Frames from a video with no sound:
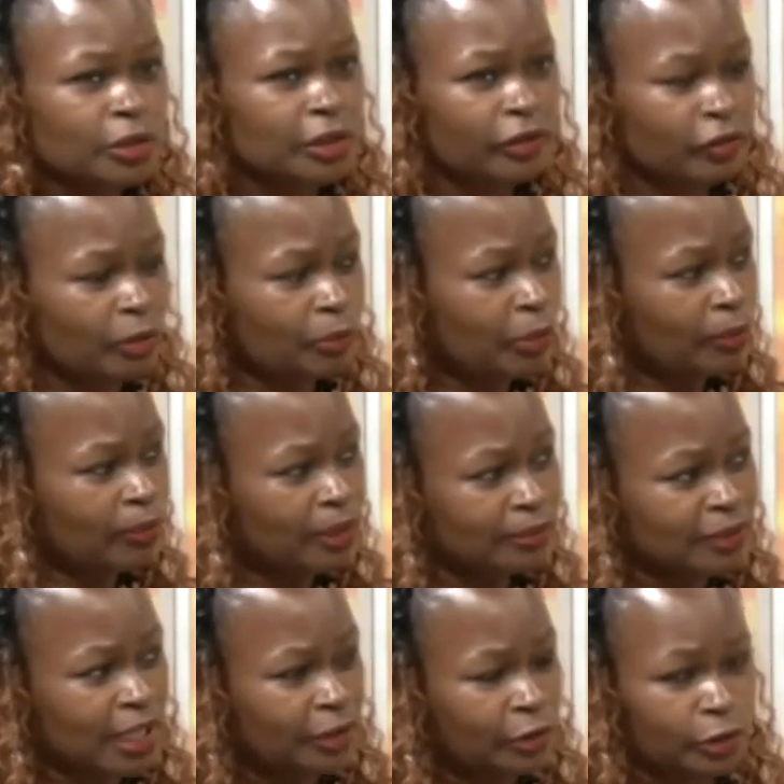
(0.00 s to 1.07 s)
most of our
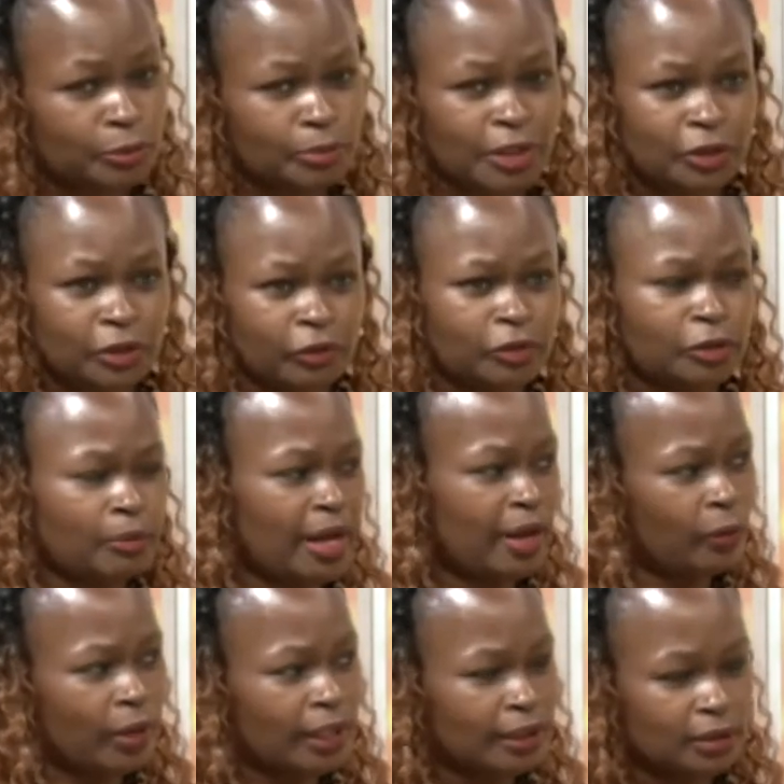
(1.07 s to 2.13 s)
problems cannot be solved
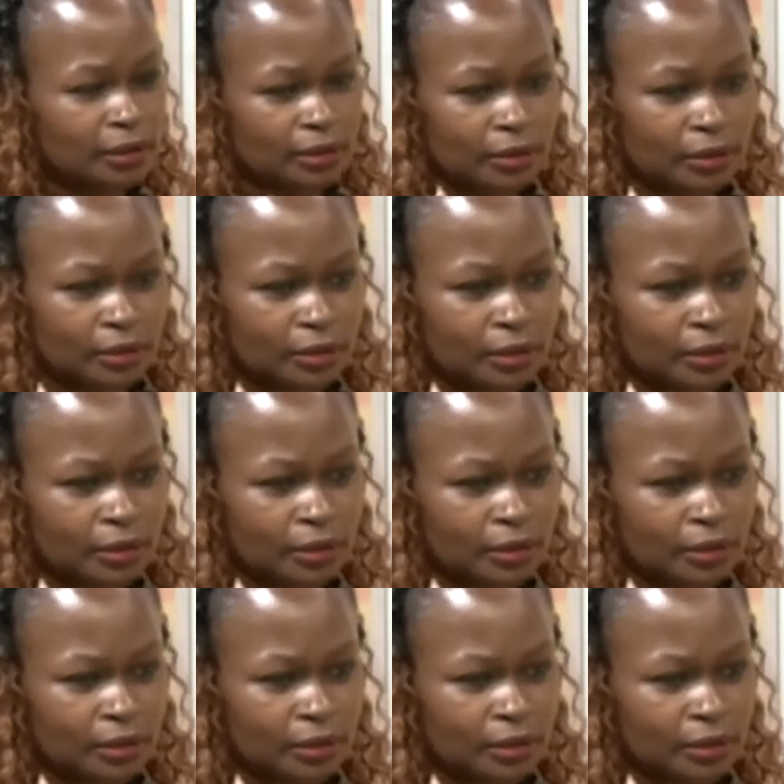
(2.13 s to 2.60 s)
by one